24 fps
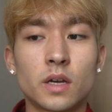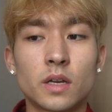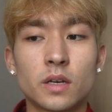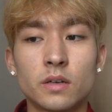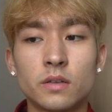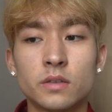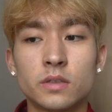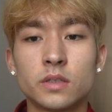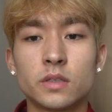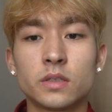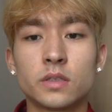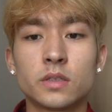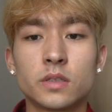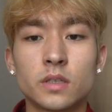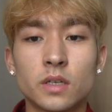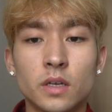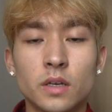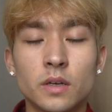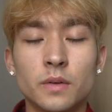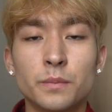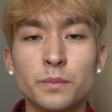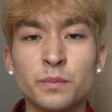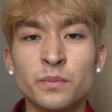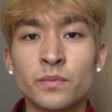kind of just
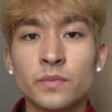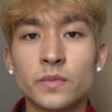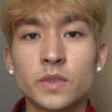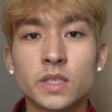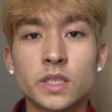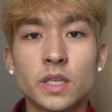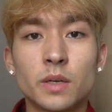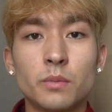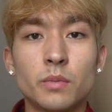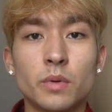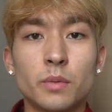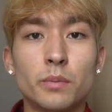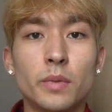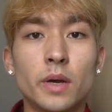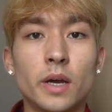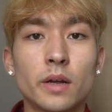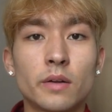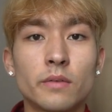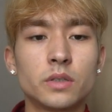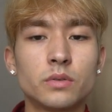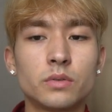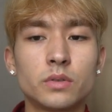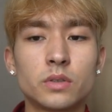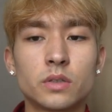set me
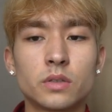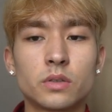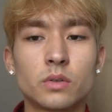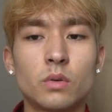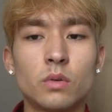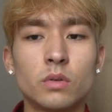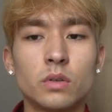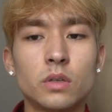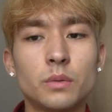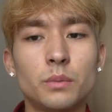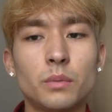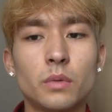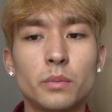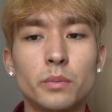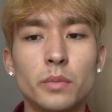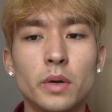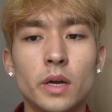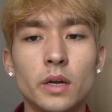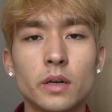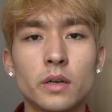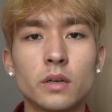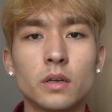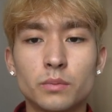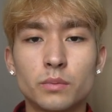back. It was just holding me
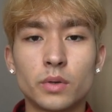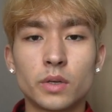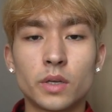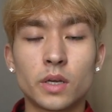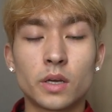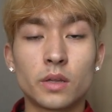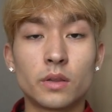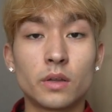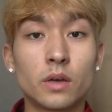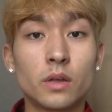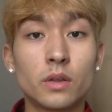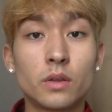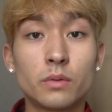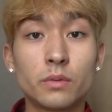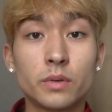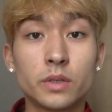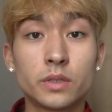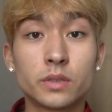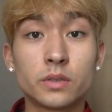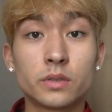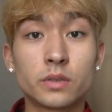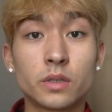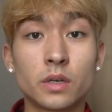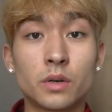back. But yeah, the other
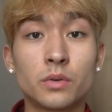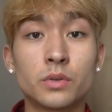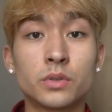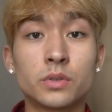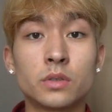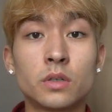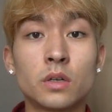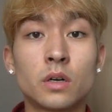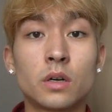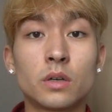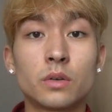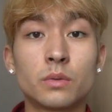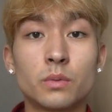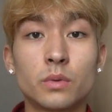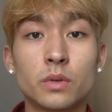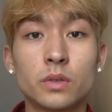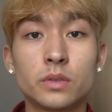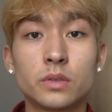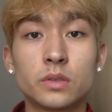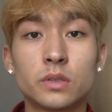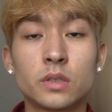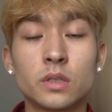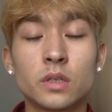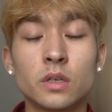reasons I was gone
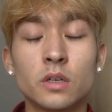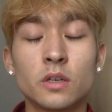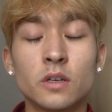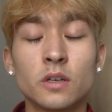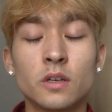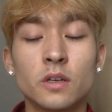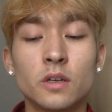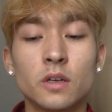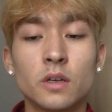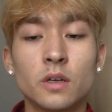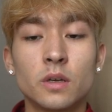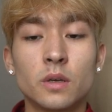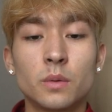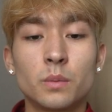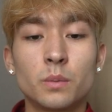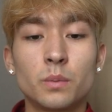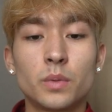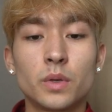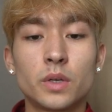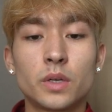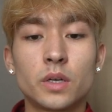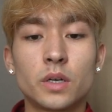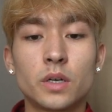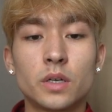was
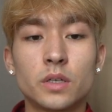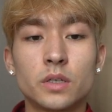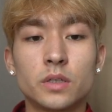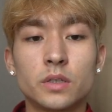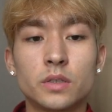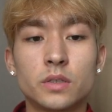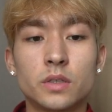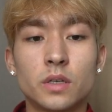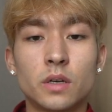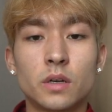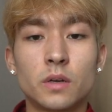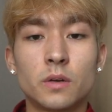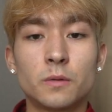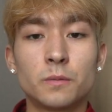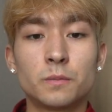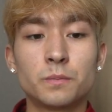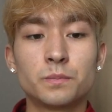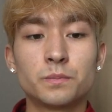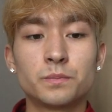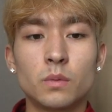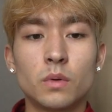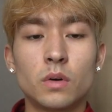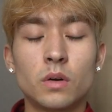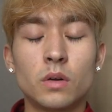because
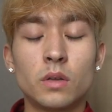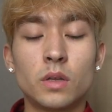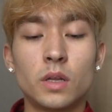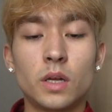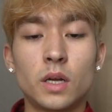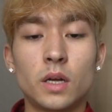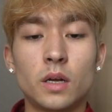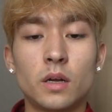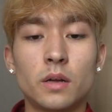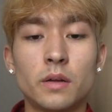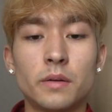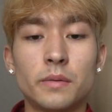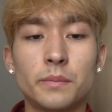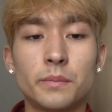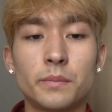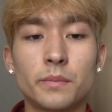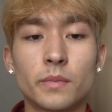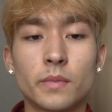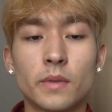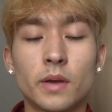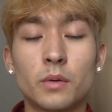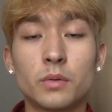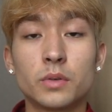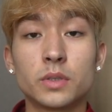I
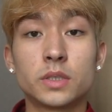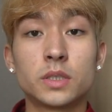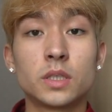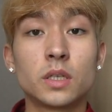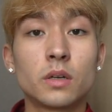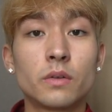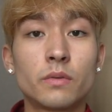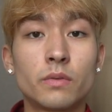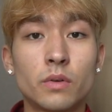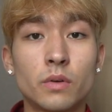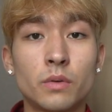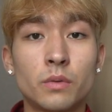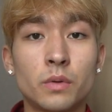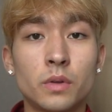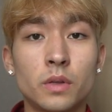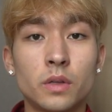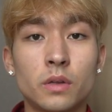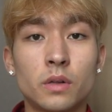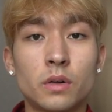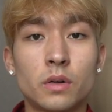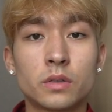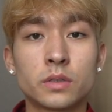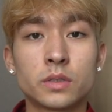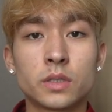was sick for a really
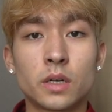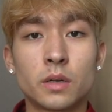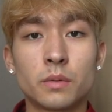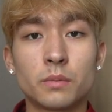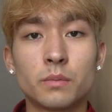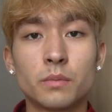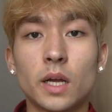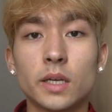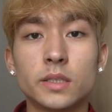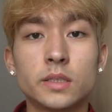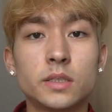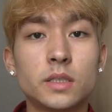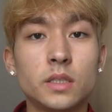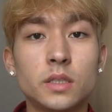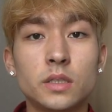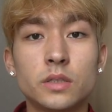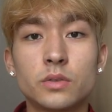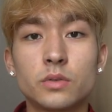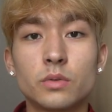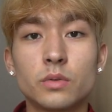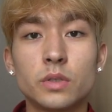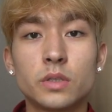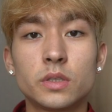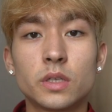long time. I
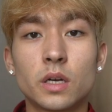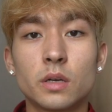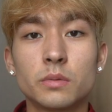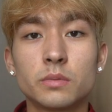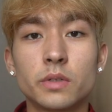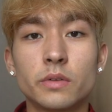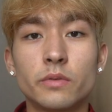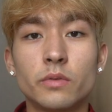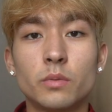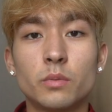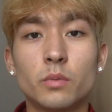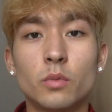sneezed 3 times every